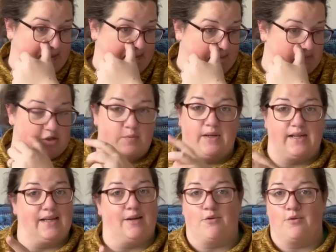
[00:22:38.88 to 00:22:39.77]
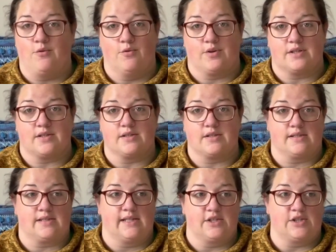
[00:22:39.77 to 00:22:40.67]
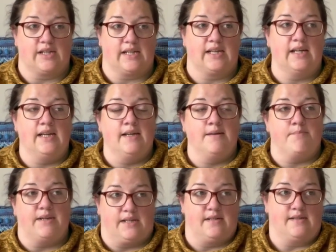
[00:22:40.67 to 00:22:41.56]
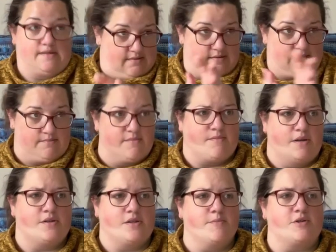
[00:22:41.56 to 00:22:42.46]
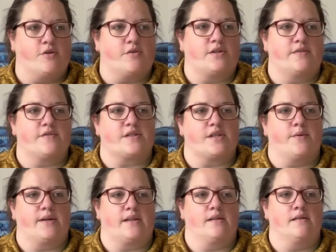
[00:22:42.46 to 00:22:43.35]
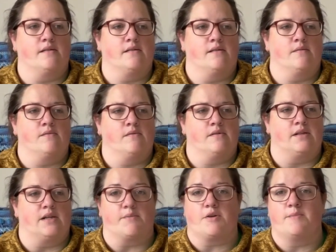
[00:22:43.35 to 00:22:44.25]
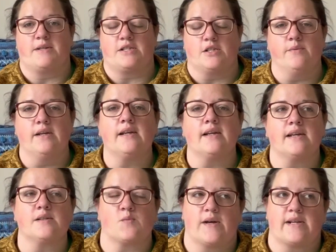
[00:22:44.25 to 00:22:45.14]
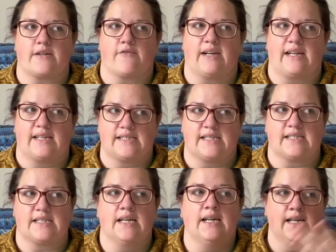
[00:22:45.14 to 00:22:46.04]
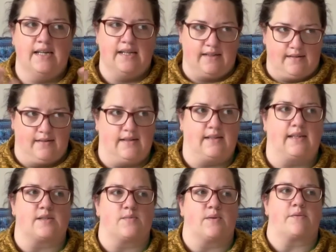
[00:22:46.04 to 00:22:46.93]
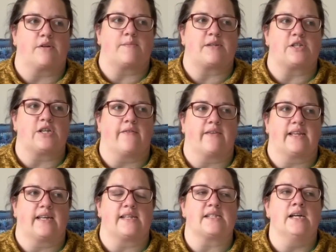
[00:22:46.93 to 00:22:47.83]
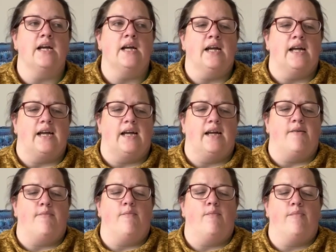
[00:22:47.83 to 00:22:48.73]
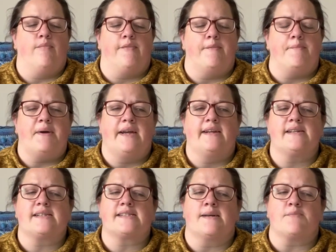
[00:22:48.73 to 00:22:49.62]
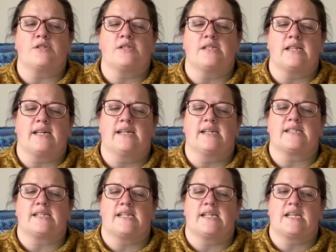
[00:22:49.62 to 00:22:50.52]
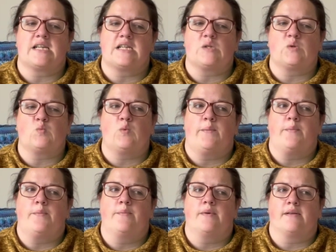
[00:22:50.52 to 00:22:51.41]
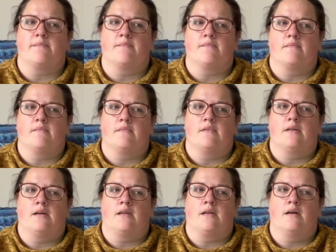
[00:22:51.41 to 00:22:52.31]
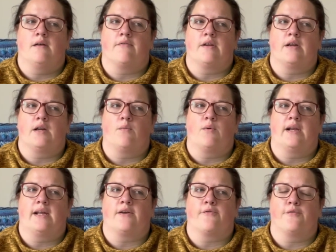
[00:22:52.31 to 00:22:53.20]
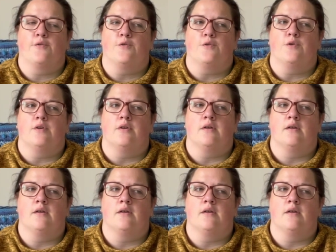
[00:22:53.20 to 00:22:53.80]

between now and August, essentially, because the majority of the sewing that I'm going to be doing is wedding related, and that's when I'm going to be sharing that. The main exception to that is my other half and I went out for